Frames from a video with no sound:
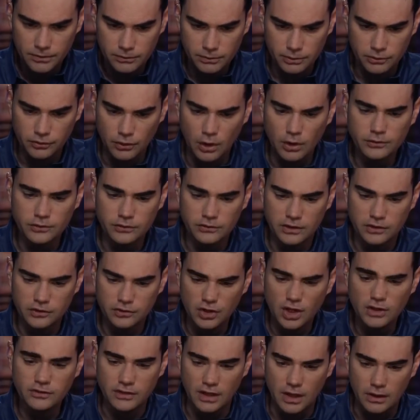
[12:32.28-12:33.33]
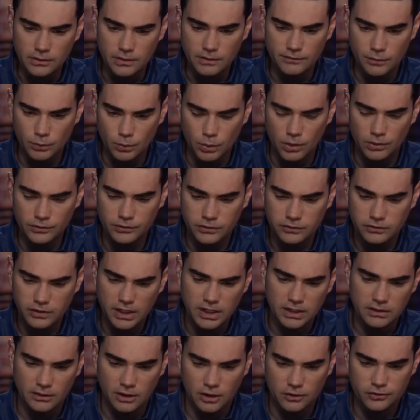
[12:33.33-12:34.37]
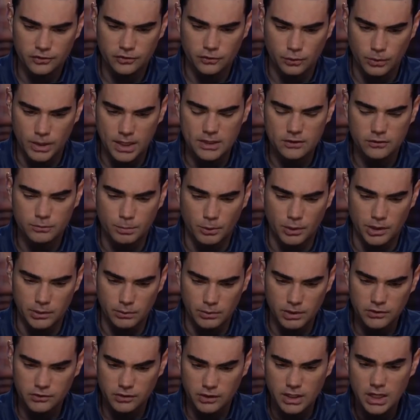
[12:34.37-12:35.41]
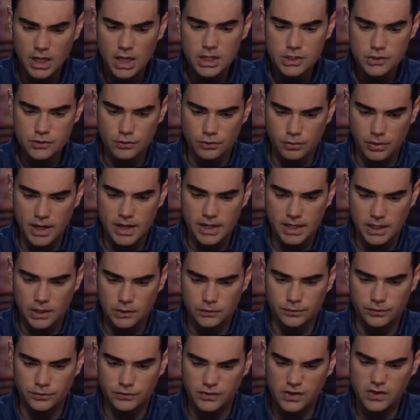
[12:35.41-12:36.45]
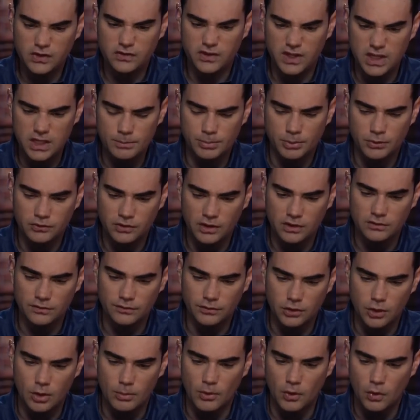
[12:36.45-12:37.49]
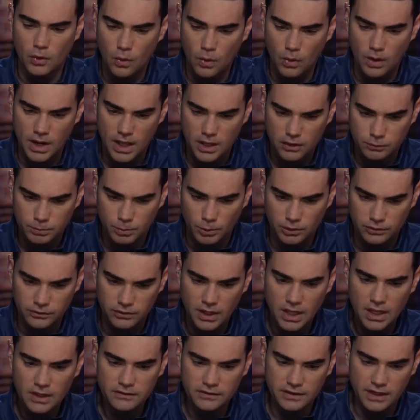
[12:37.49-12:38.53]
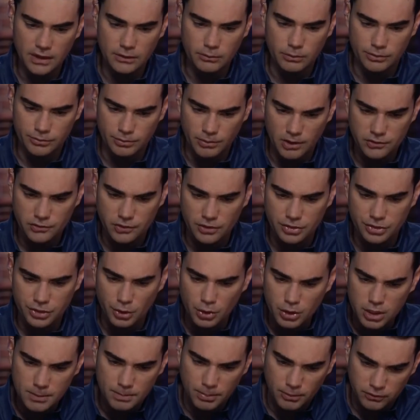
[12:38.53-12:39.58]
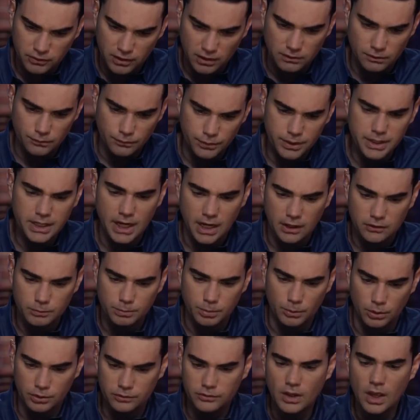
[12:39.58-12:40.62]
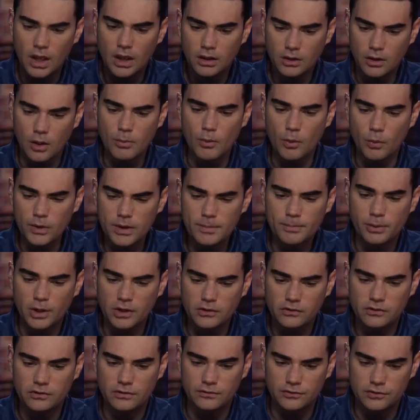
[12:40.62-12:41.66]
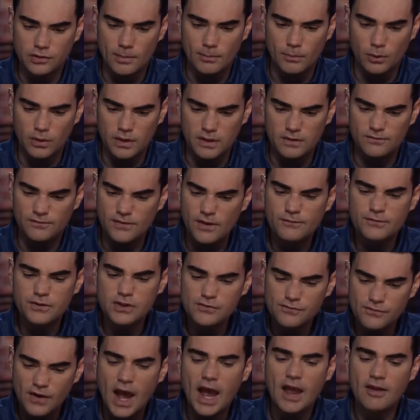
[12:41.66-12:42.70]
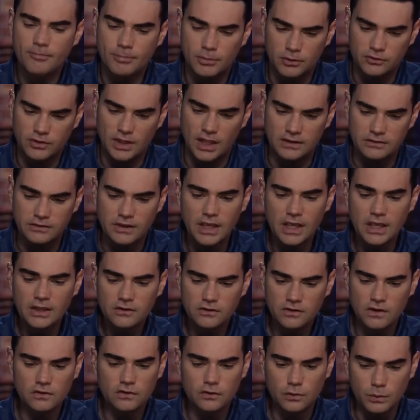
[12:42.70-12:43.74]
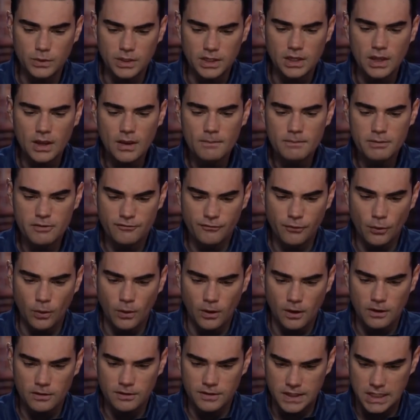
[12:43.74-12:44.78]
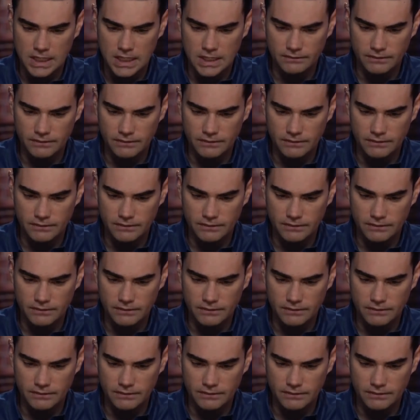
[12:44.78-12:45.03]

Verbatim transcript: The result is a shutdown of the world's second largest grain exporting region. Ukraine accounts for 16% of global corn exports. Together with Russia, 30% of wheat exports. Global wheat prices have jumped more than 55% since the week before the